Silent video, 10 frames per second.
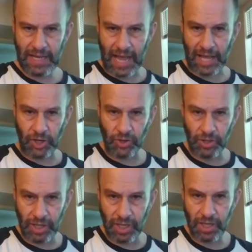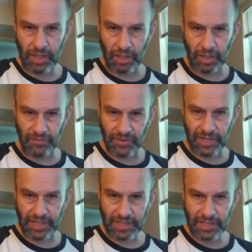I could live
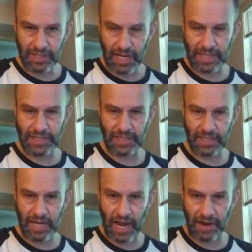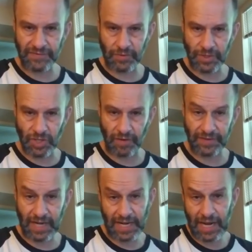with it. I didn't have to resolve
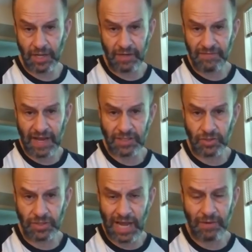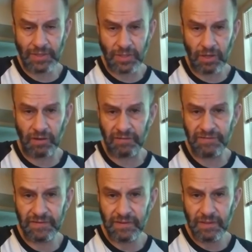it. And I, in fact, could not
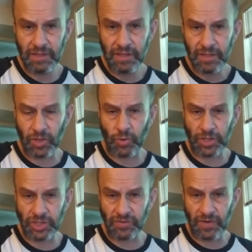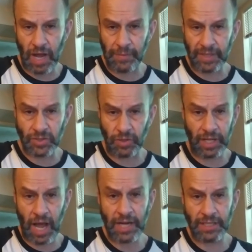resolve the question of God because only
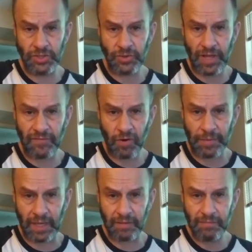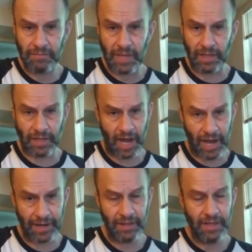God can do that for me, and
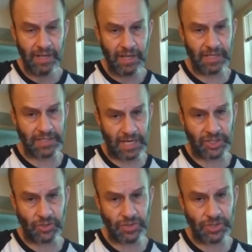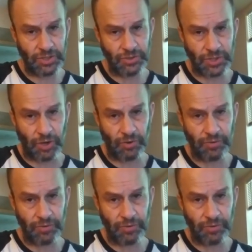God has not chosen to do so.